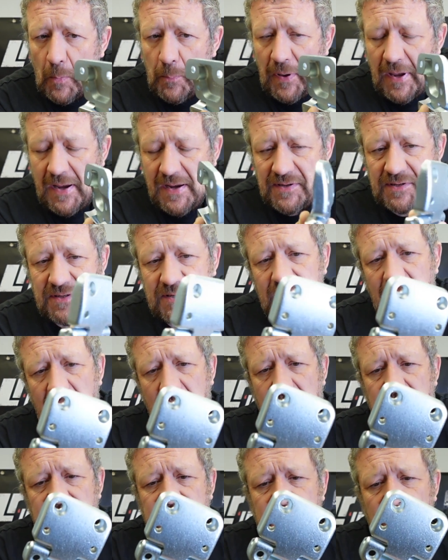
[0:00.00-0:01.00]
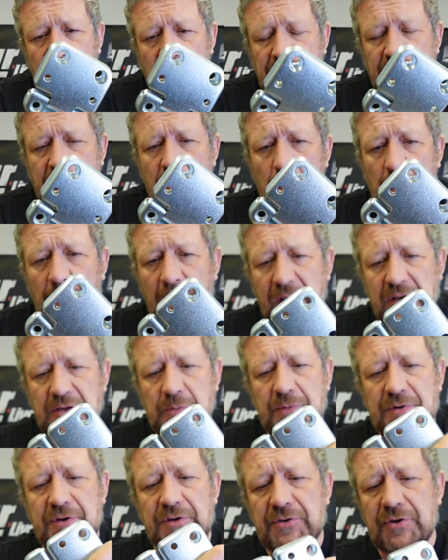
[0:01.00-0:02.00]
piece. It's a
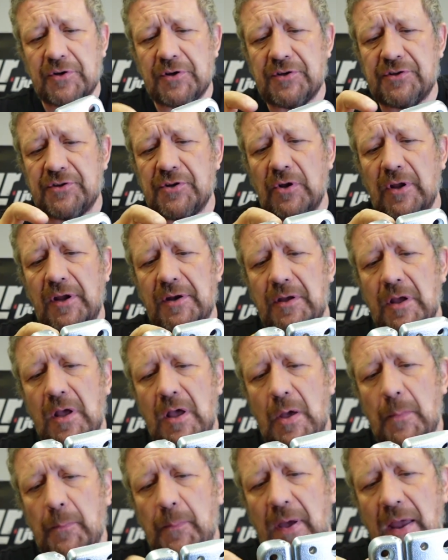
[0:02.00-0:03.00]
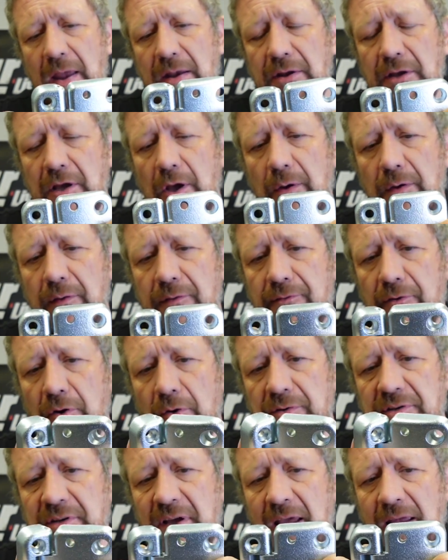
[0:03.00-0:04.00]
two-piece which has got a solid pin going
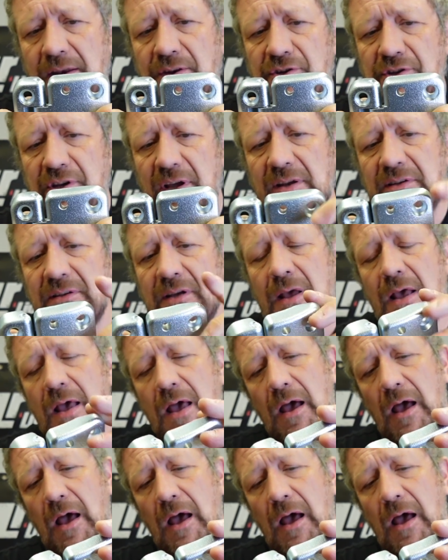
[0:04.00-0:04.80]
through to hinge it.